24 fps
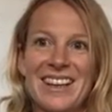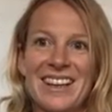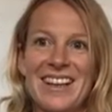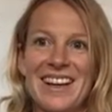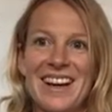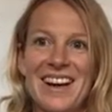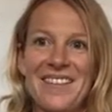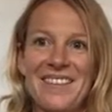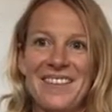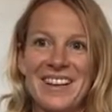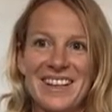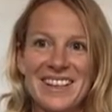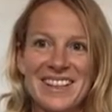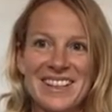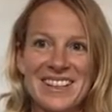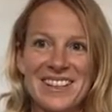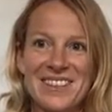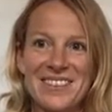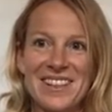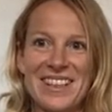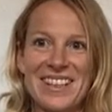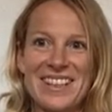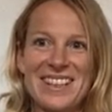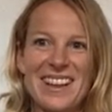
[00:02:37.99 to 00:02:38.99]
Now we're going to
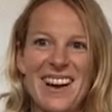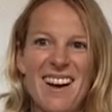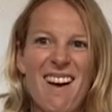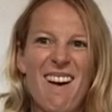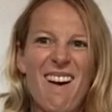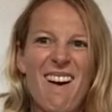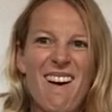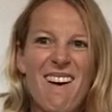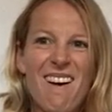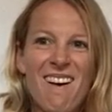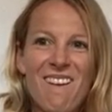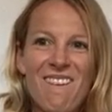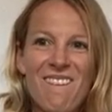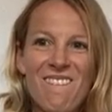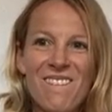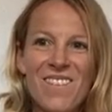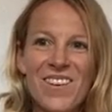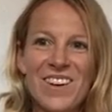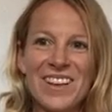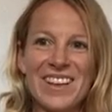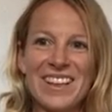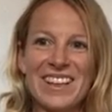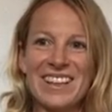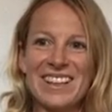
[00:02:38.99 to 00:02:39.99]
squeeze our whole
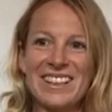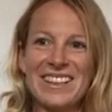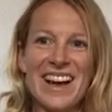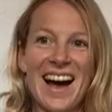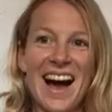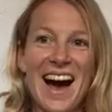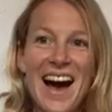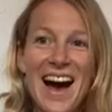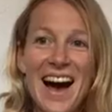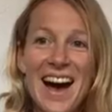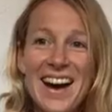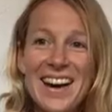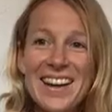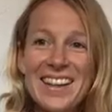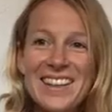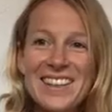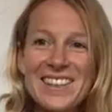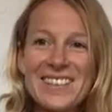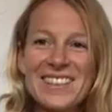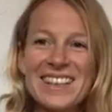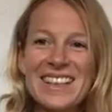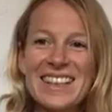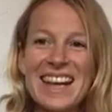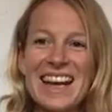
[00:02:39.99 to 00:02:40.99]
body as hard
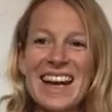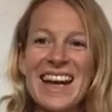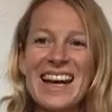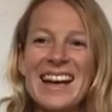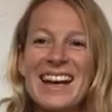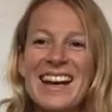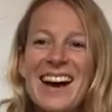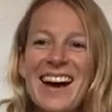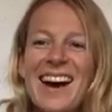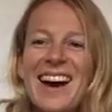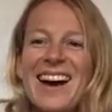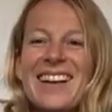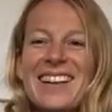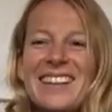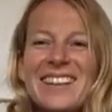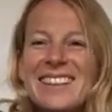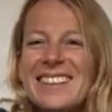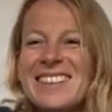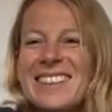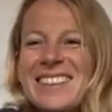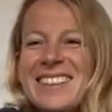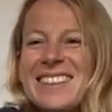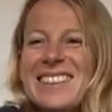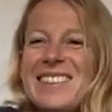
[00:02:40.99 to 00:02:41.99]
as we can. Hug
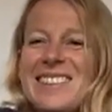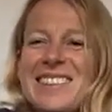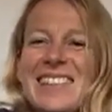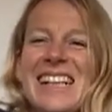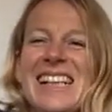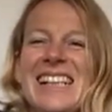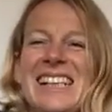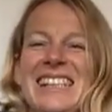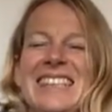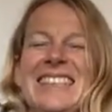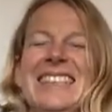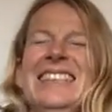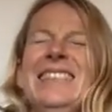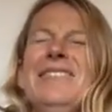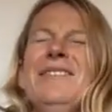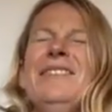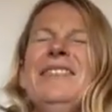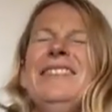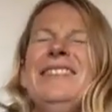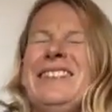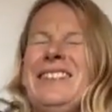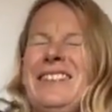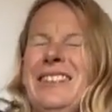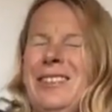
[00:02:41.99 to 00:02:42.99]
yourself, love
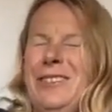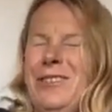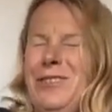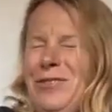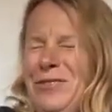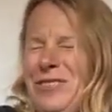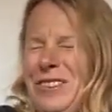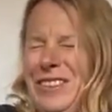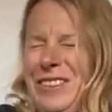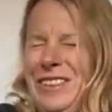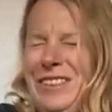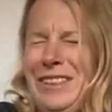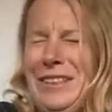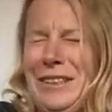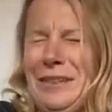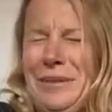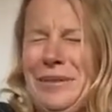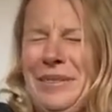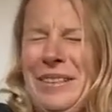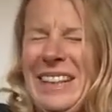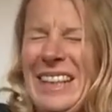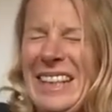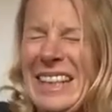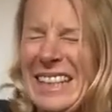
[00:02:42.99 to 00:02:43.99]
yourself, and
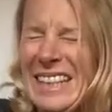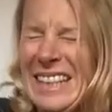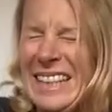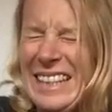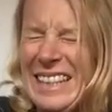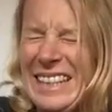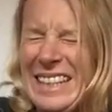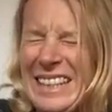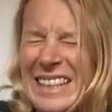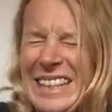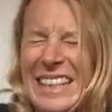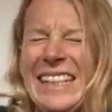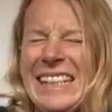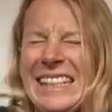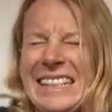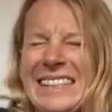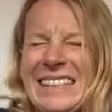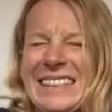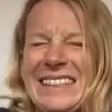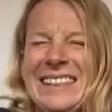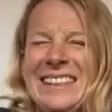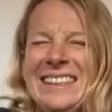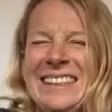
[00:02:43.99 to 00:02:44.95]
squeeze.